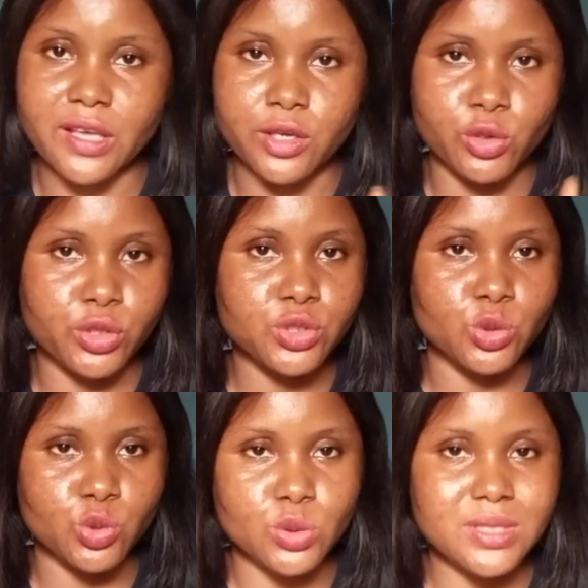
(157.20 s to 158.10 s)
that you're going
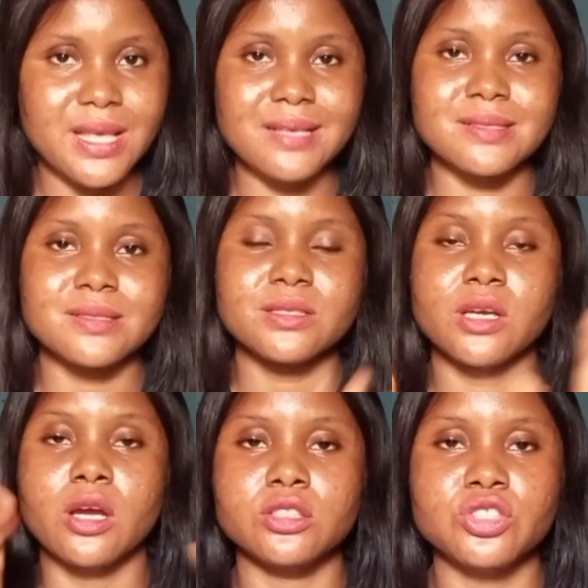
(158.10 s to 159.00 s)
to use. That's
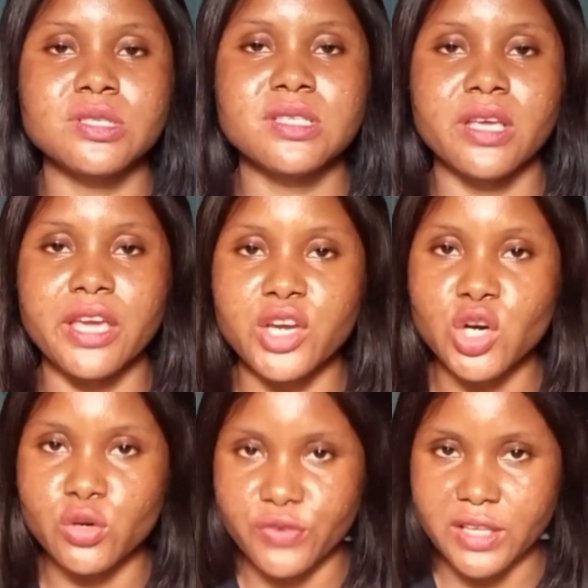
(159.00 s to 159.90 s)
just a
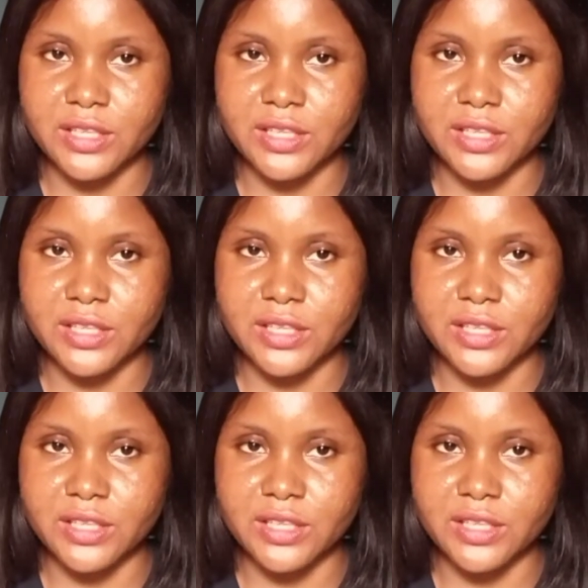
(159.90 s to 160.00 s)
cover